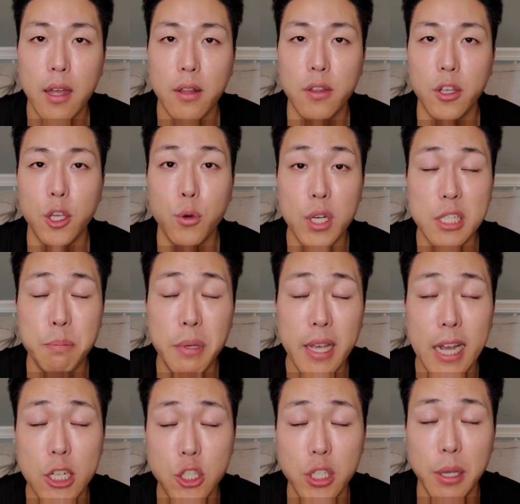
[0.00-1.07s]
the
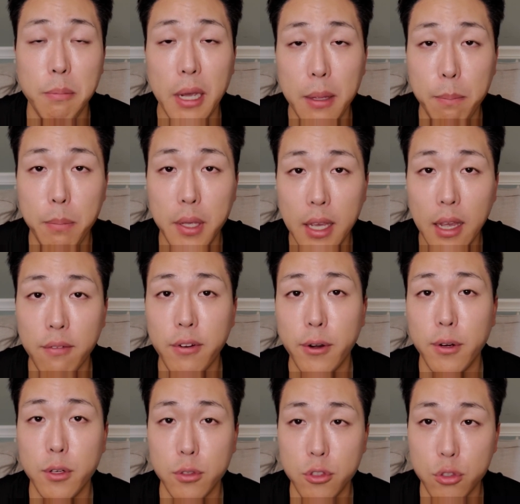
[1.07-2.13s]
USB actually might be a
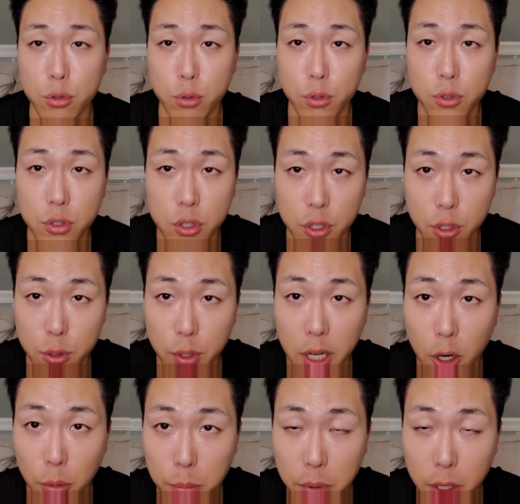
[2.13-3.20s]
very good tool to
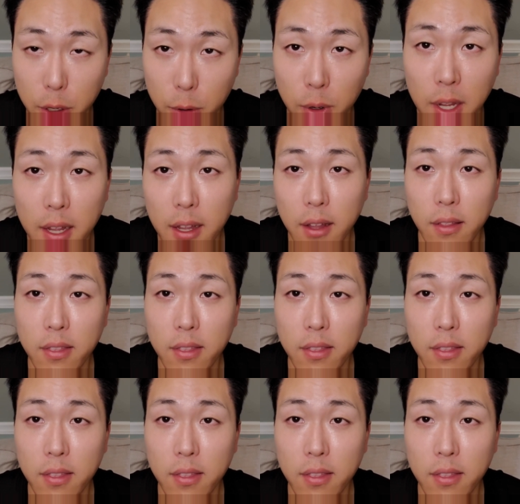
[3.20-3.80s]
help you